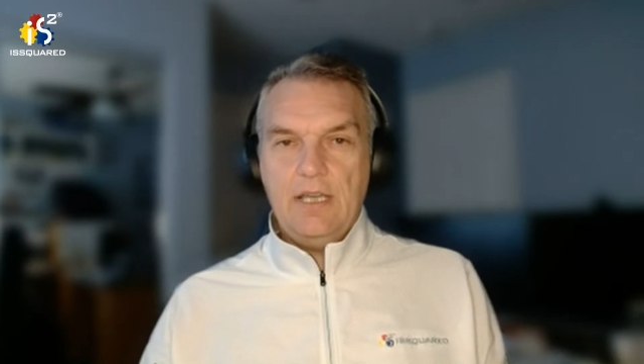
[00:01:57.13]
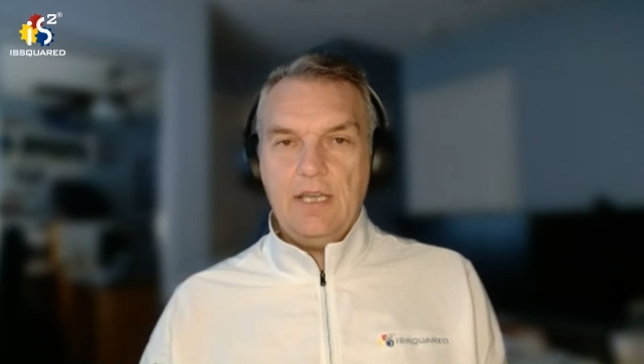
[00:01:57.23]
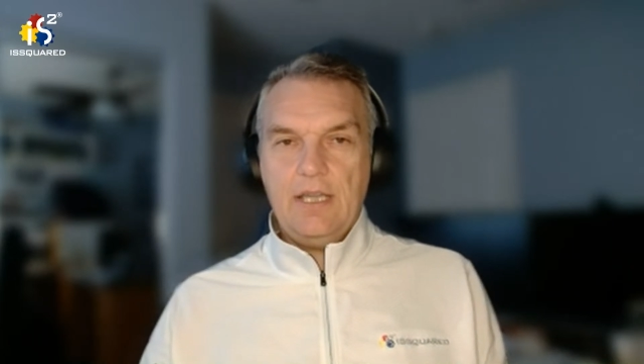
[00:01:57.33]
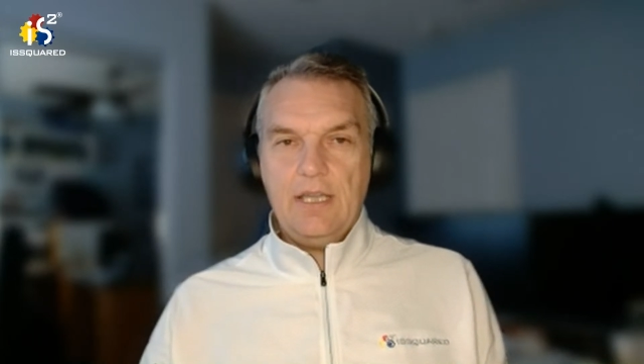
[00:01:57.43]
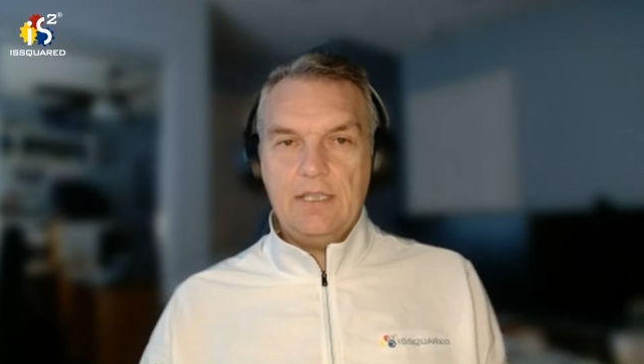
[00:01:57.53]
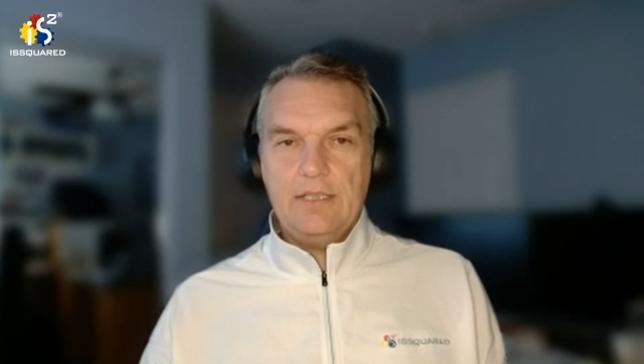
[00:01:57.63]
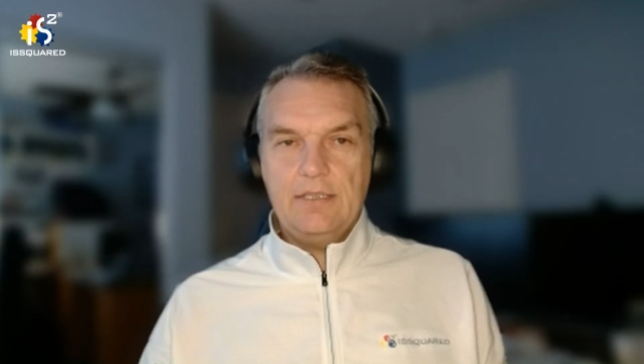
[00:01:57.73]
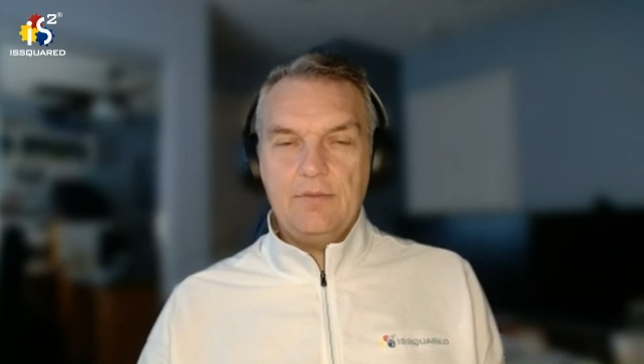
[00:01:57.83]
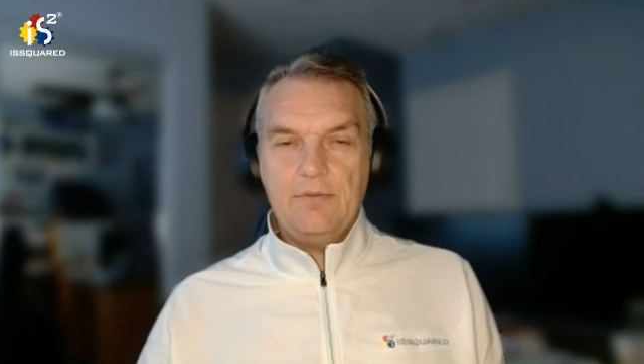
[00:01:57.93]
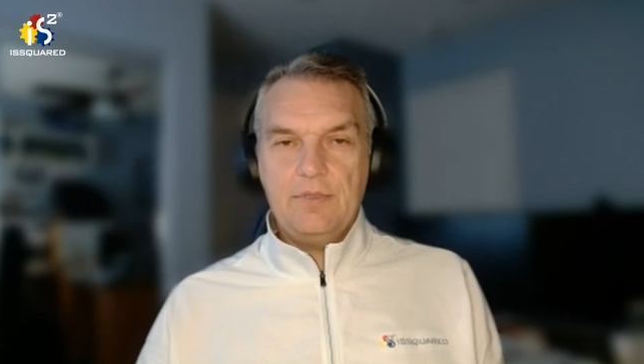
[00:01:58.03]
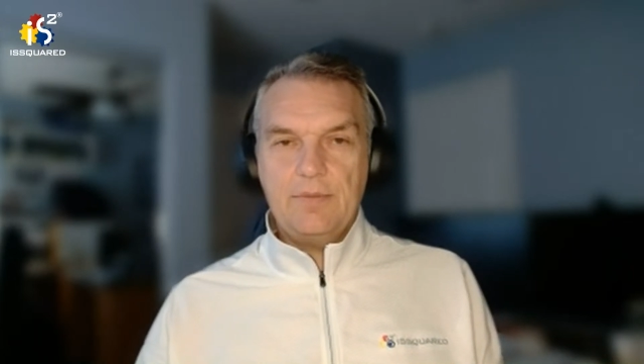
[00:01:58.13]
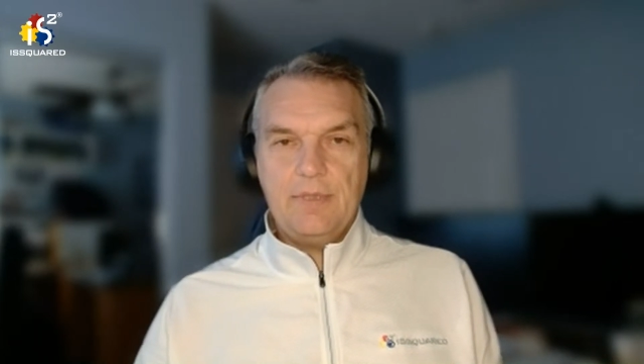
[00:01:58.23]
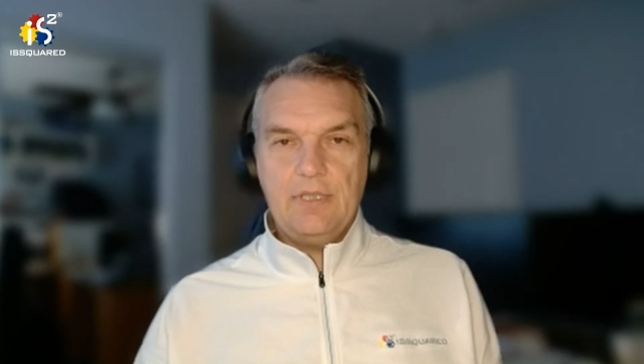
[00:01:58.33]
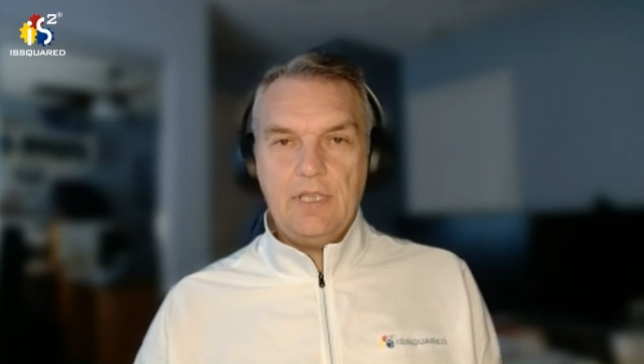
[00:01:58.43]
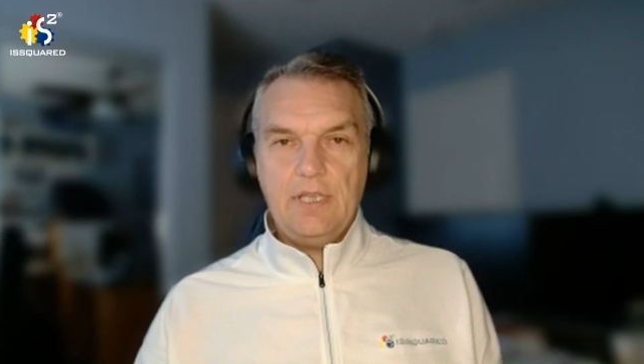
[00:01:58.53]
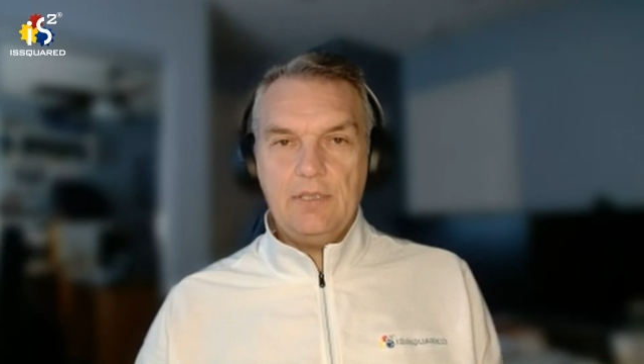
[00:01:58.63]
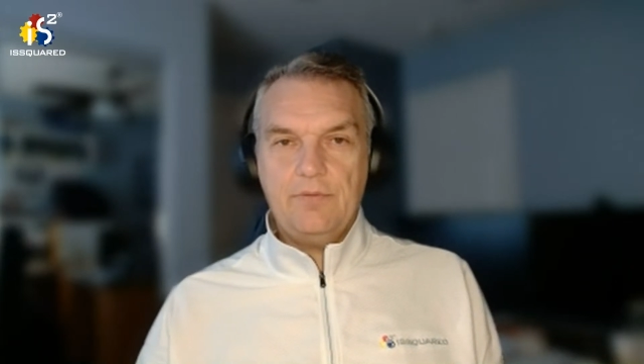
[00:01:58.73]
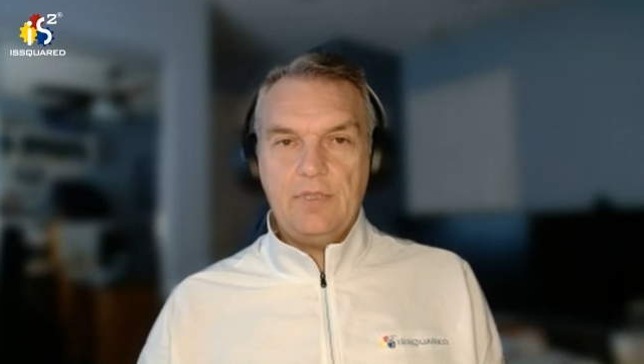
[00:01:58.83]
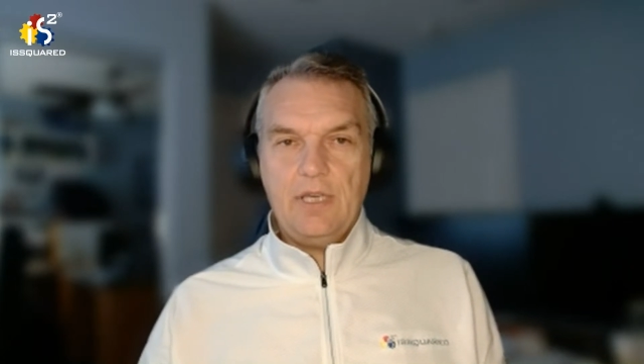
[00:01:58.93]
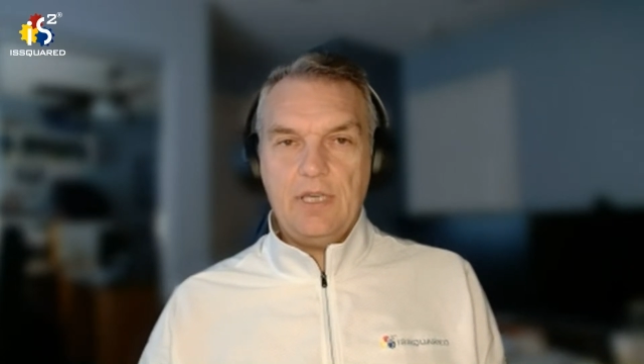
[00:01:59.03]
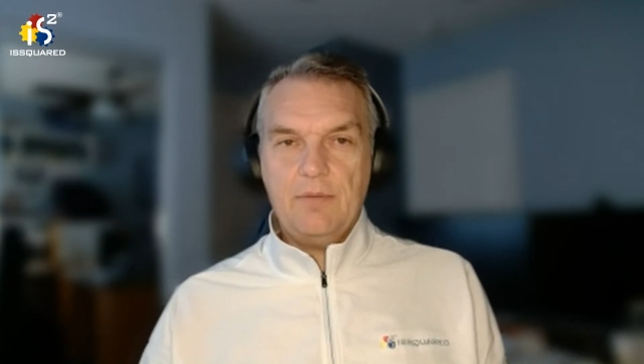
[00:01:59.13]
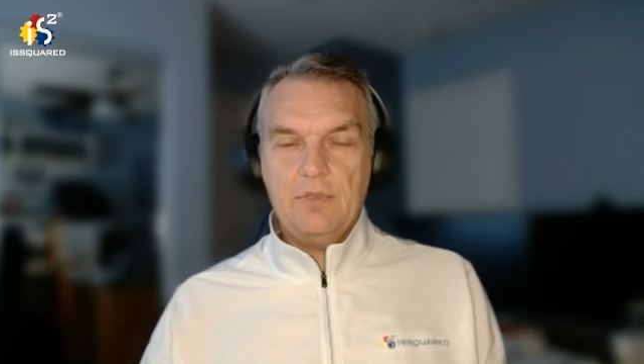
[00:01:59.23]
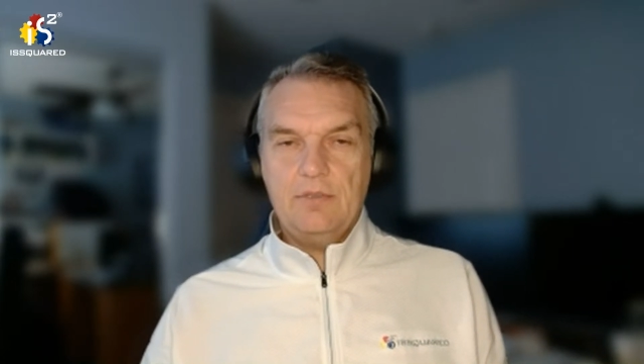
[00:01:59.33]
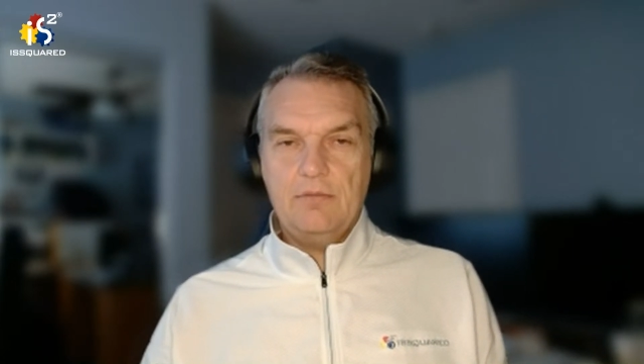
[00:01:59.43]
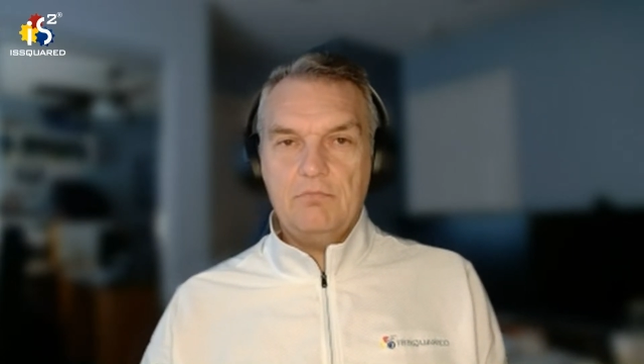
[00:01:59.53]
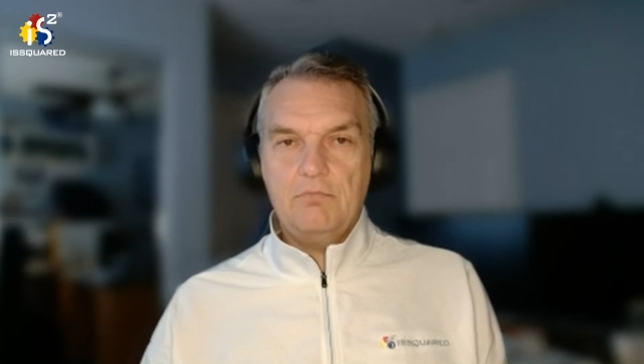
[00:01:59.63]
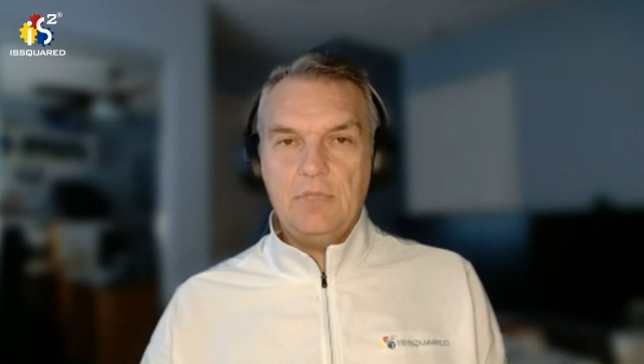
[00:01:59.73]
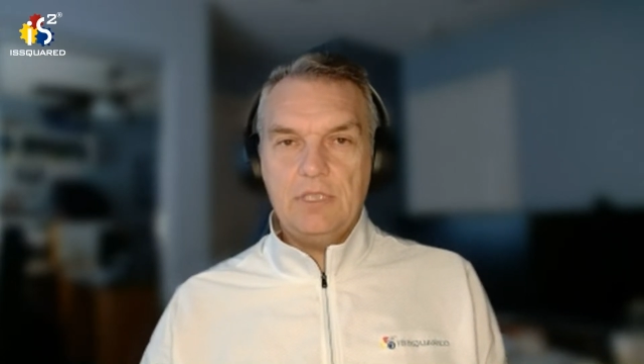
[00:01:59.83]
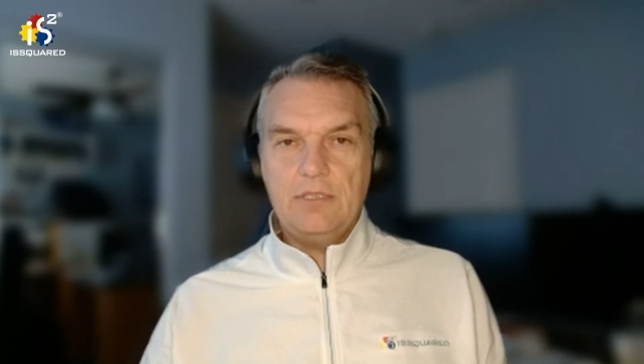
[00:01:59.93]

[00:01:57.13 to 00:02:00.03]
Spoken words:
And we spend a lot of time on building